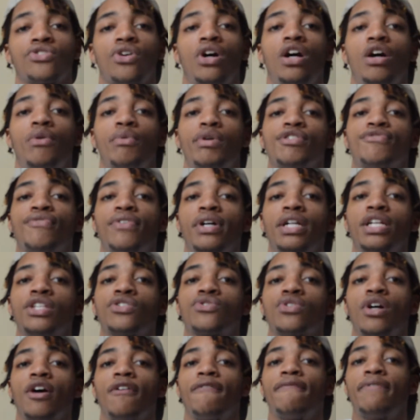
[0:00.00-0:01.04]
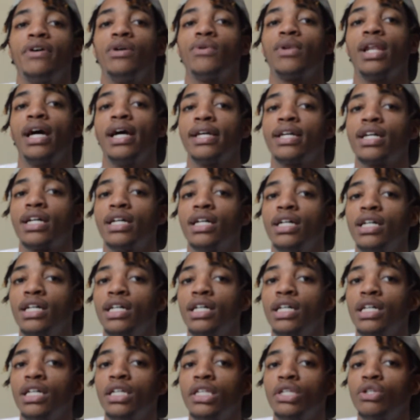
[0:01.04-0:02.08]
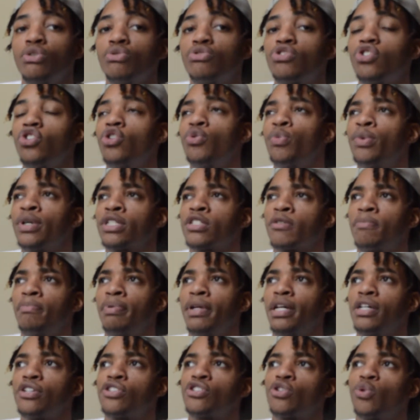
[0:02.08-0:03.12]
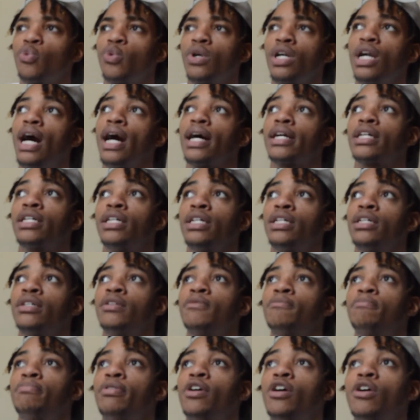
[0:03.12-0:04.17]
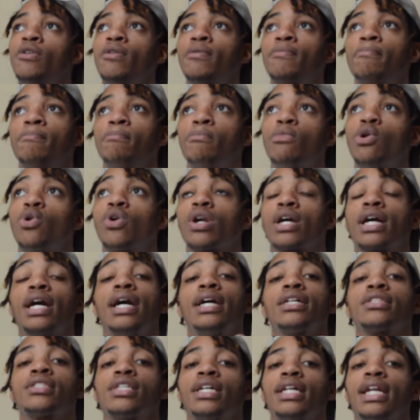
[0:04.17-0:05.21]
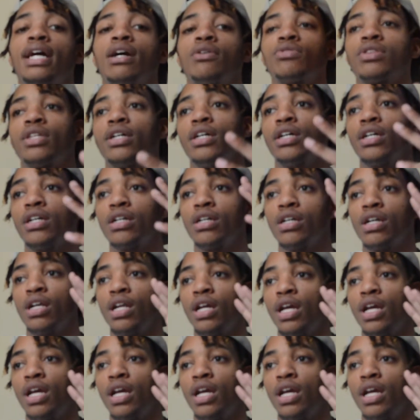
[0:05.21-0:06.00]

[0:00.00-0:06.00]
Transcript: are always funny, so I felt like YouTube was a place to where I could put more content out there